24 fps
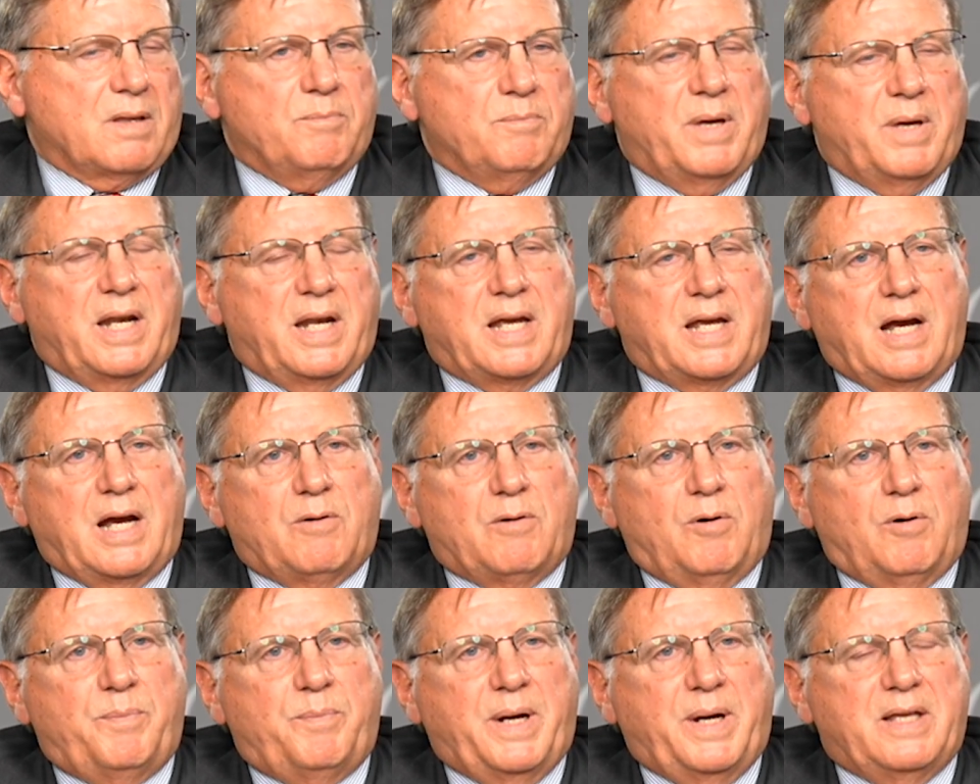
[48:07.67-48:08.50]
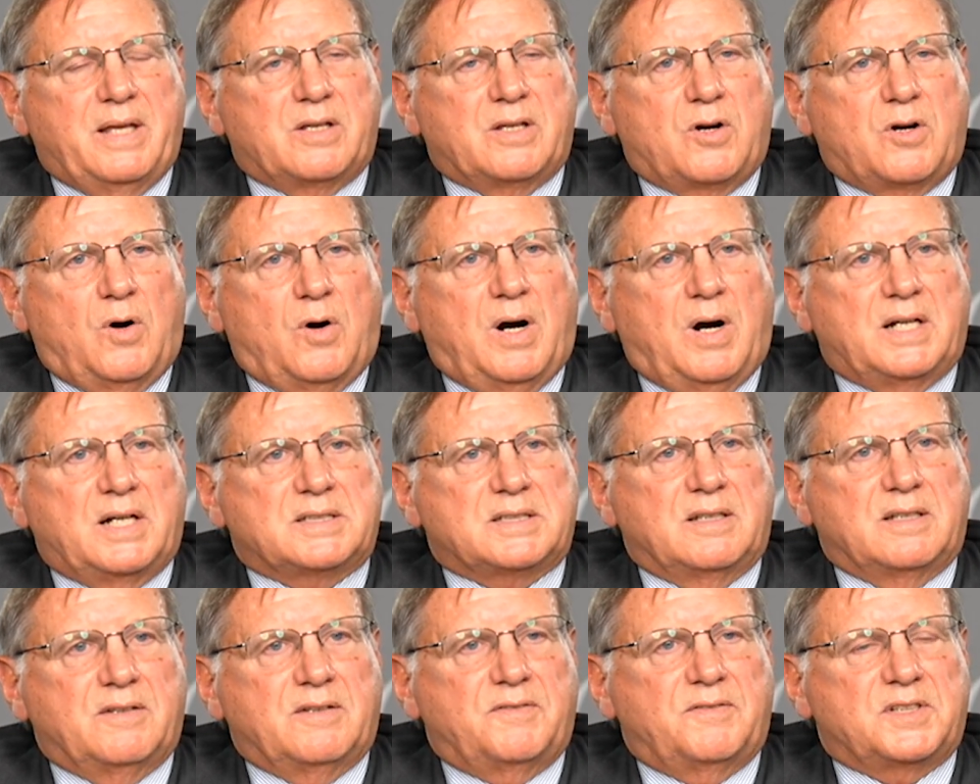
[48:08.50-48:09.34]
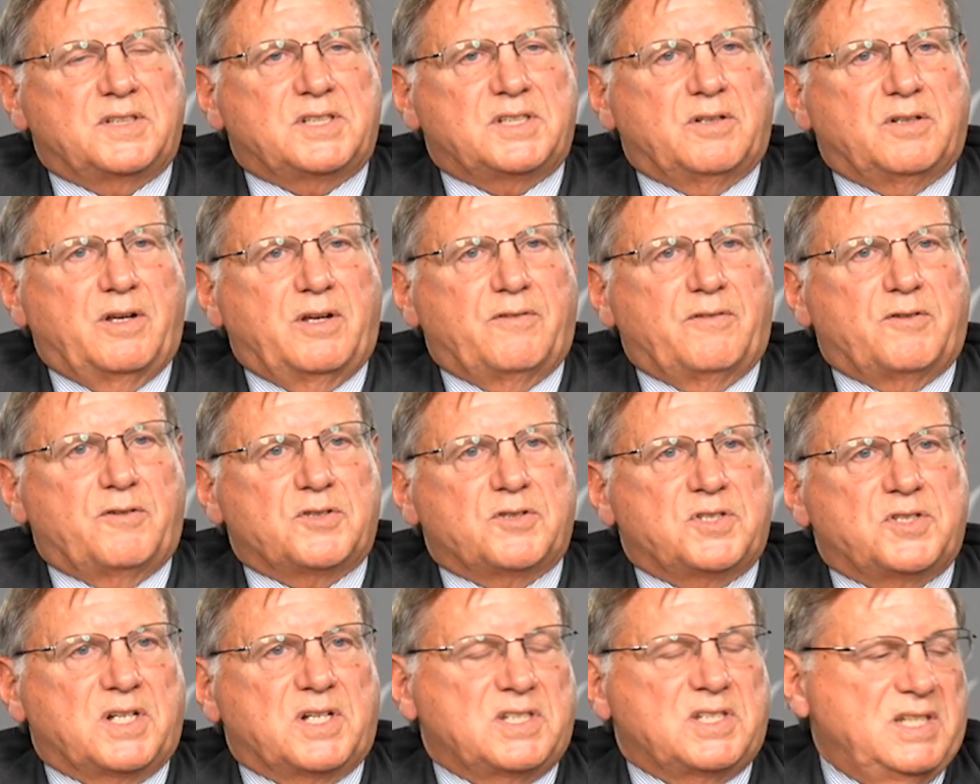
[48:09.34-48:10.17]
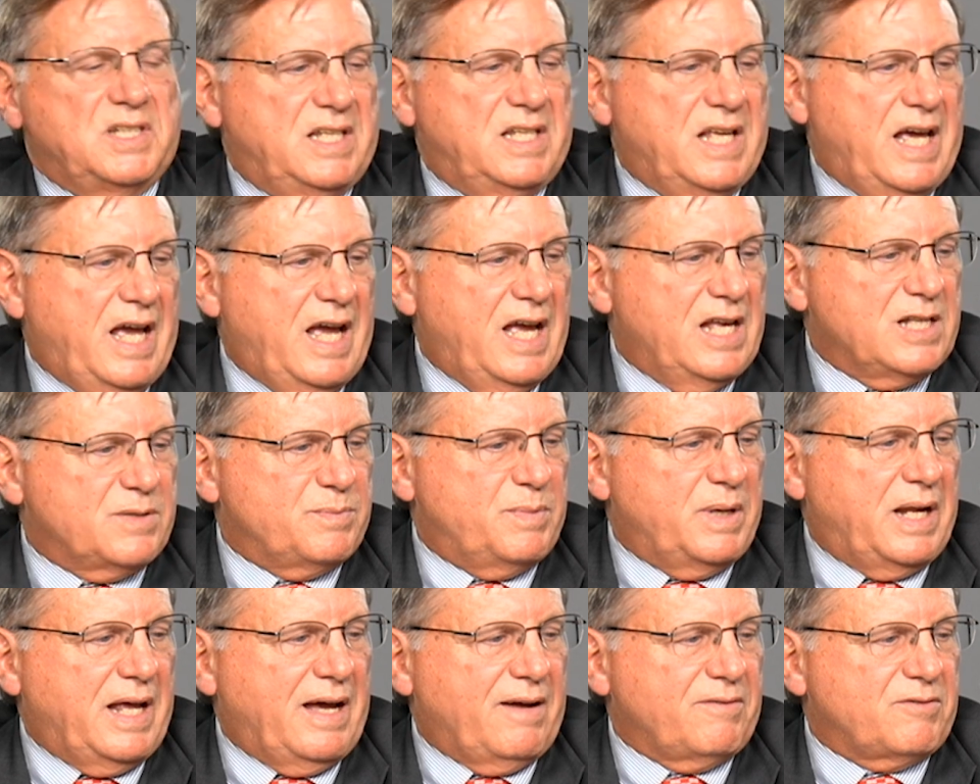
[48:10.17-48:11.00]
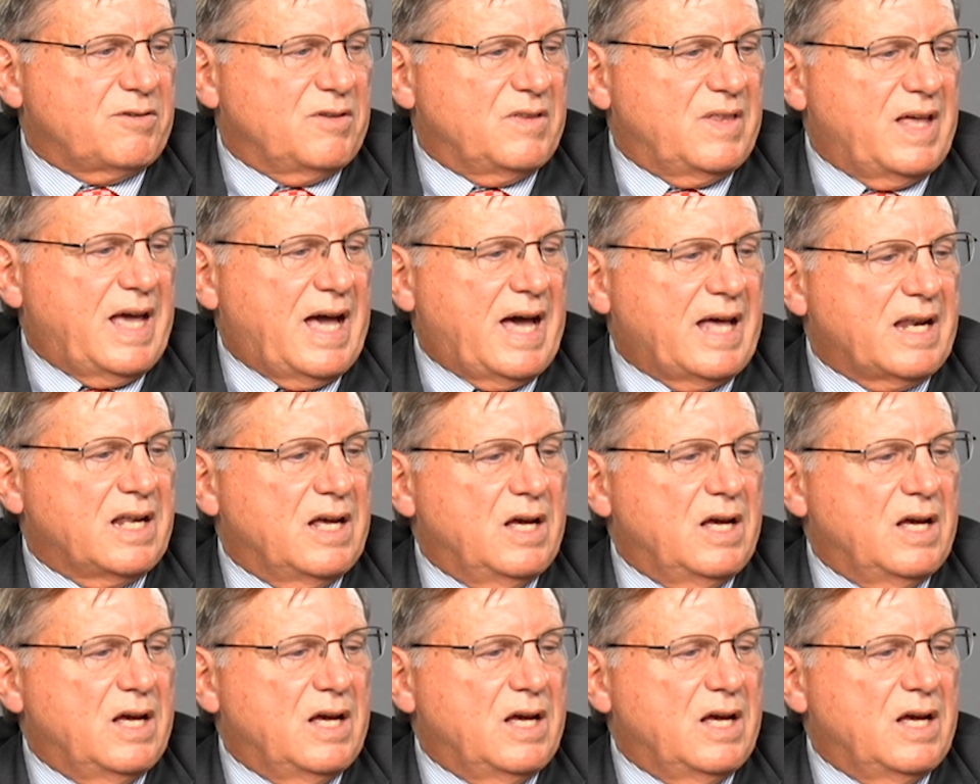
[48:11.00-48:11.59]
Medicare will pay the cost of the facility for 60 days, but after that,